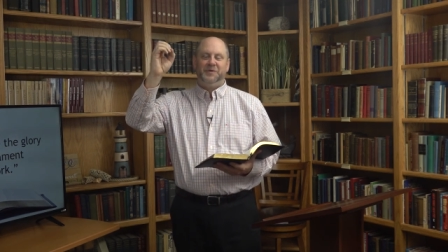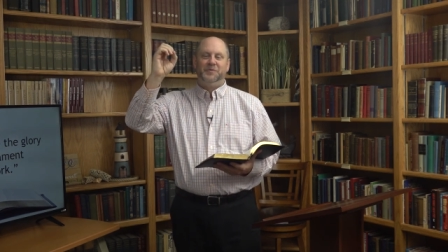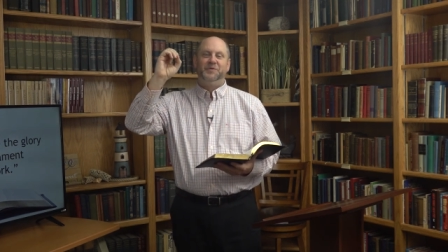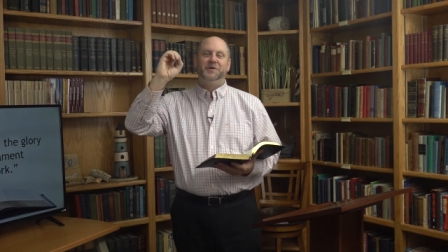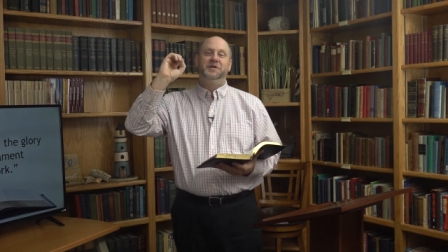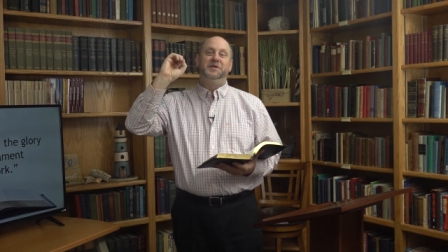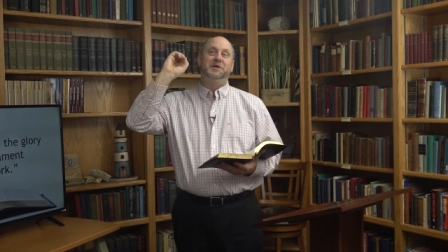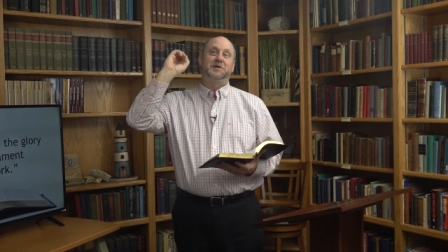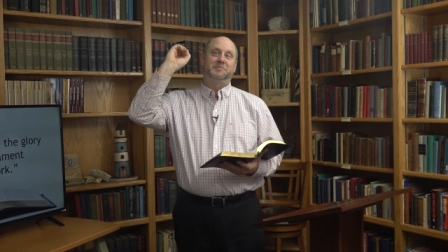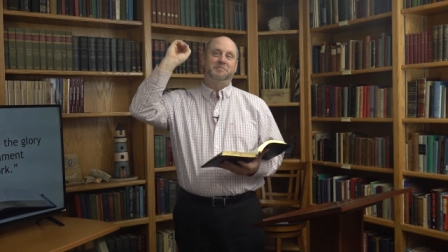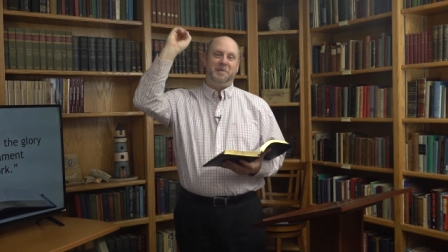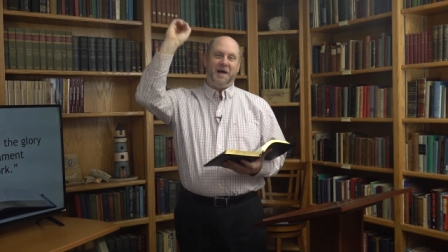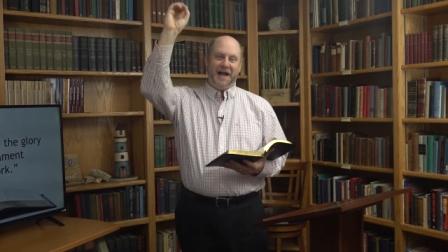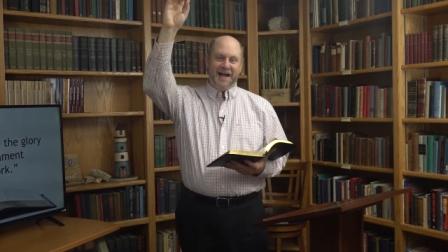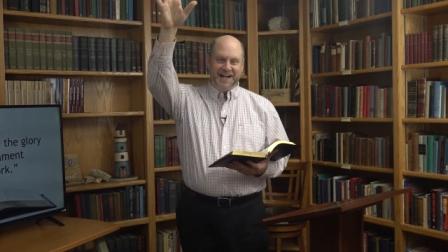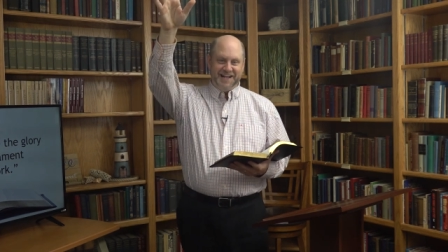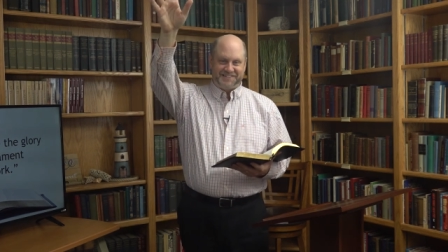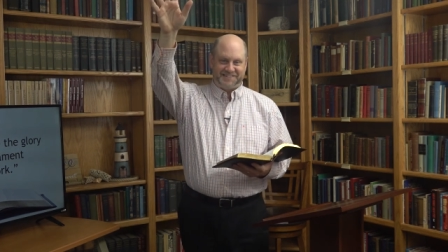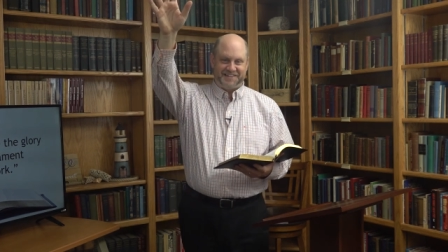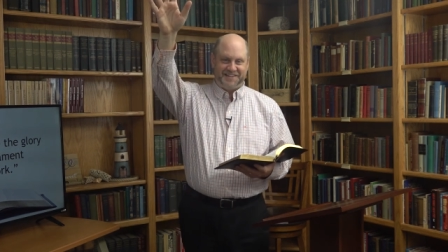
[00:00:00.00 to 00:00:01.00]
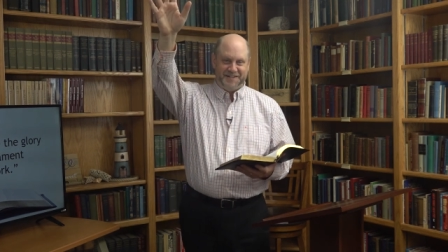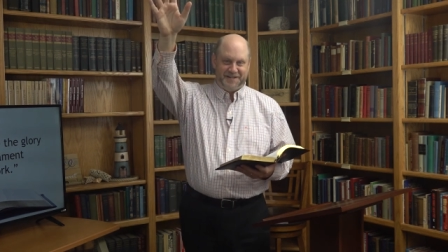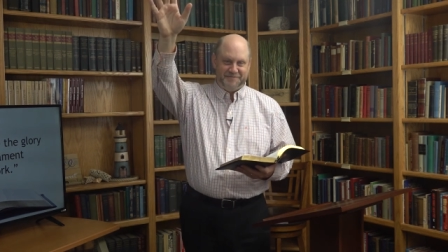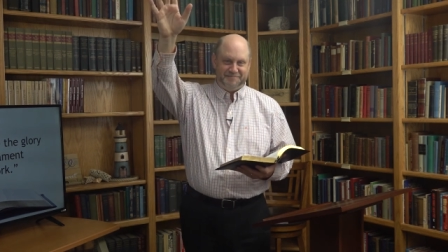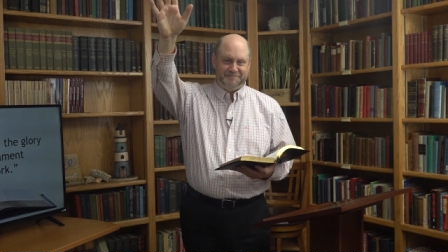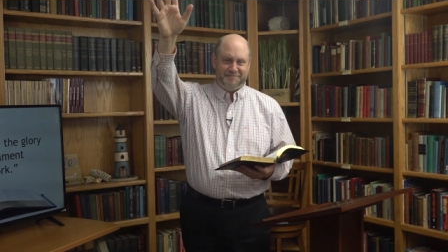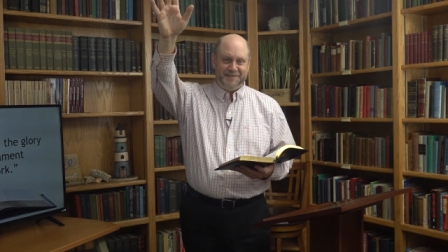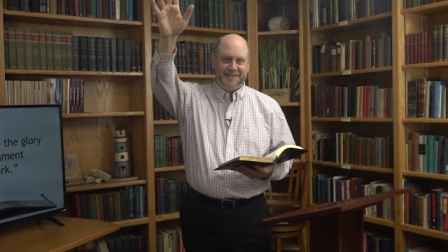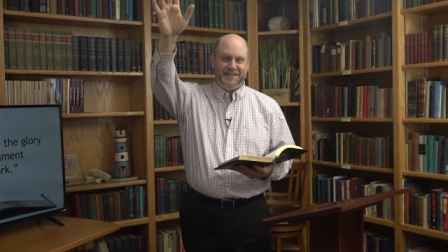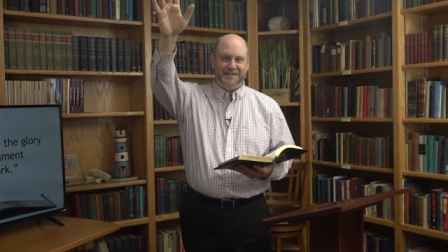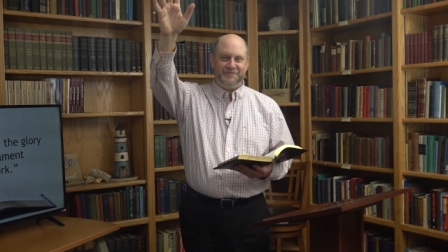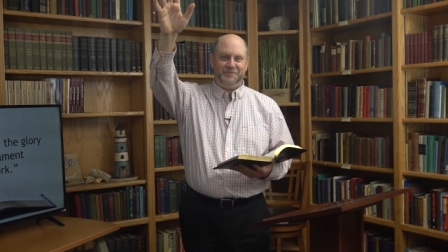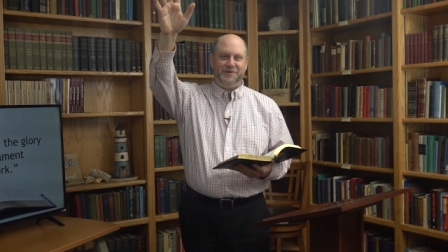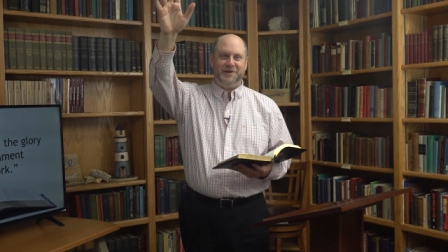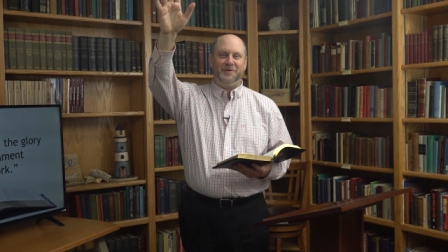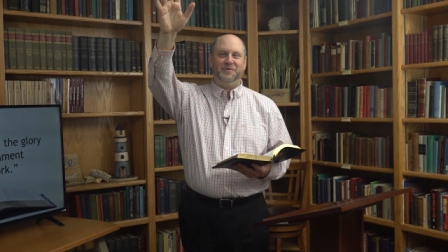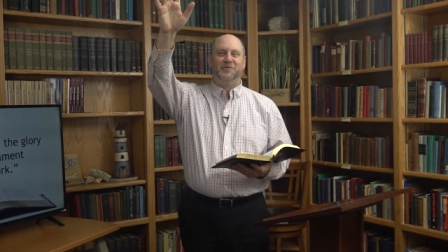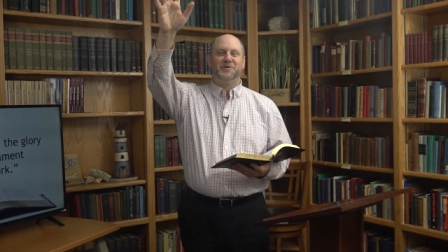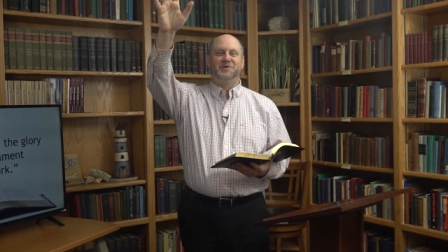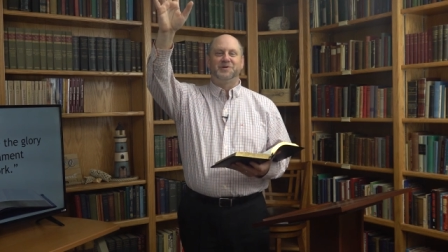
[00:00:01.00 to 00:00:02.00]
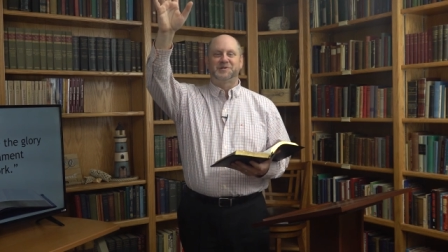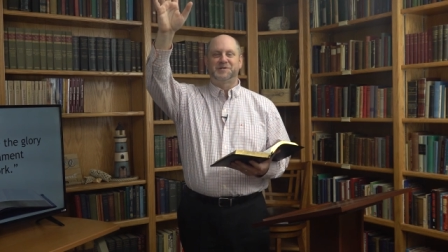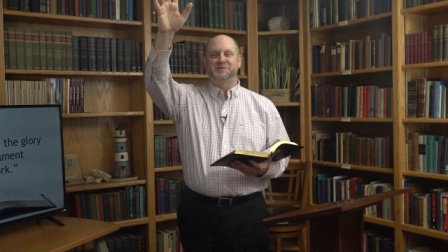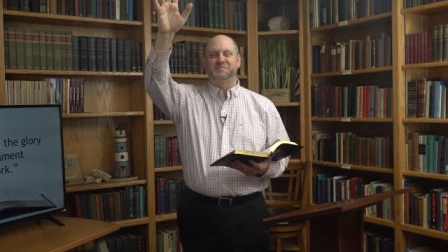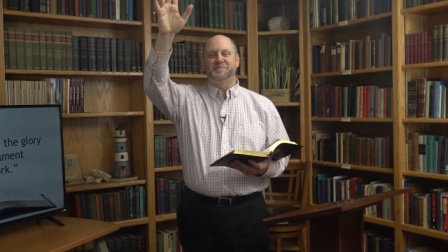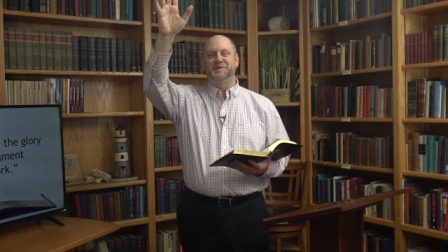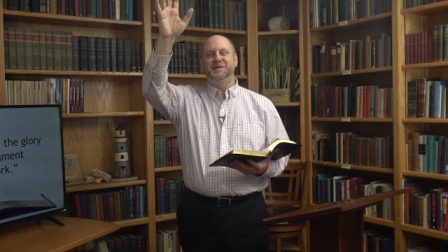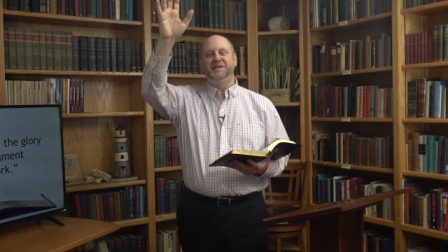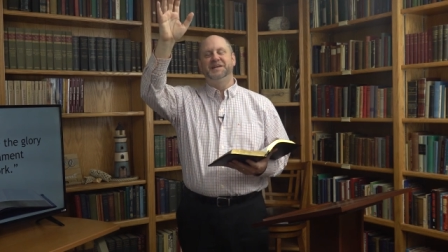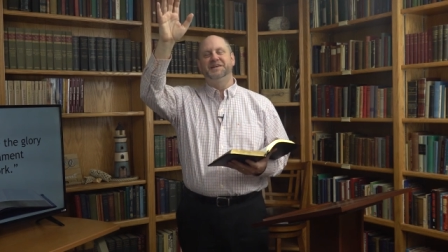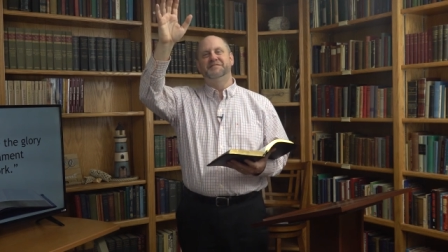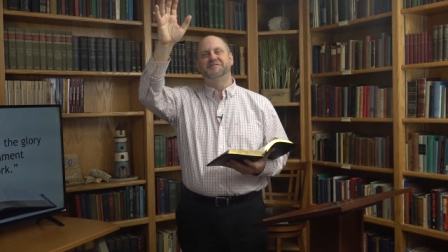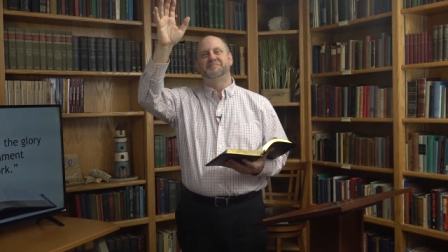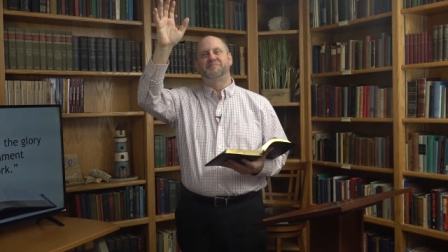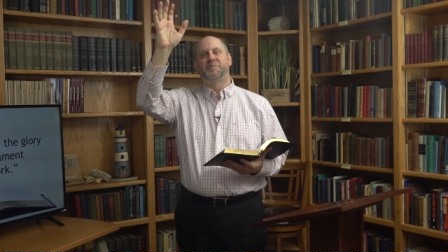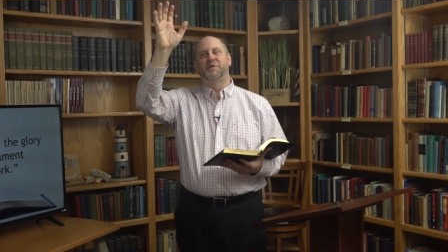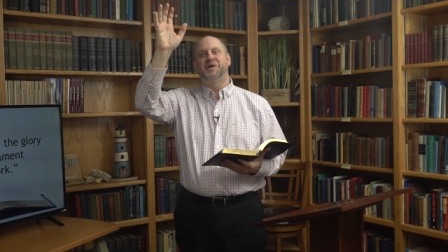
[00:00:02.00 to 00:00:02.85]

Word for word: We look past them and we worship and give